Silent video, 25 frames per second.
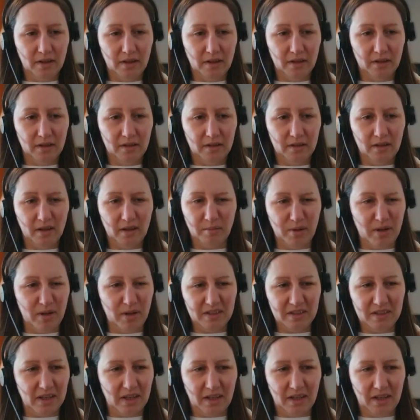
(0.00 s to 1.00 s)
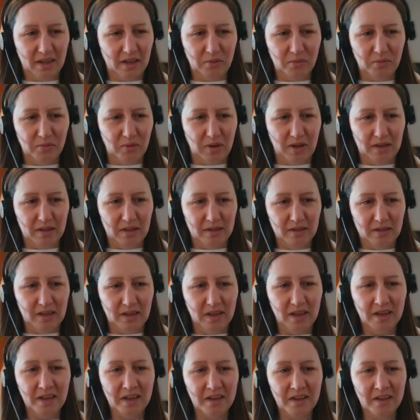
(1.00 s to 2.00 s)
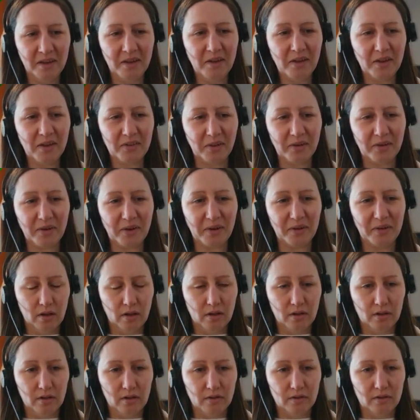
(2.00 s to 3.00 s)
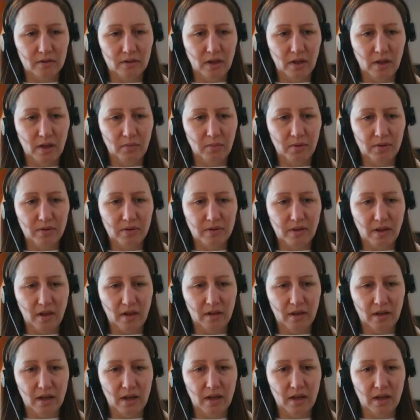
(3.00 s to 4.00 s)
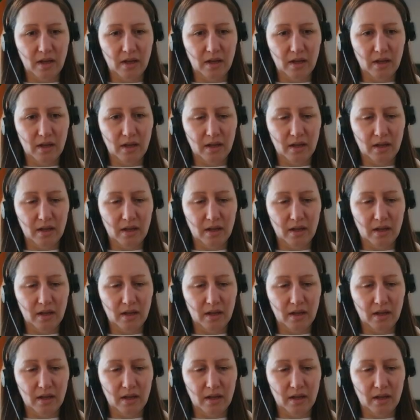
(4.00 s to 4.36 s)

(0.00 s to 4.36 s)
I might take it away. I don't know. So yeah, we're done here.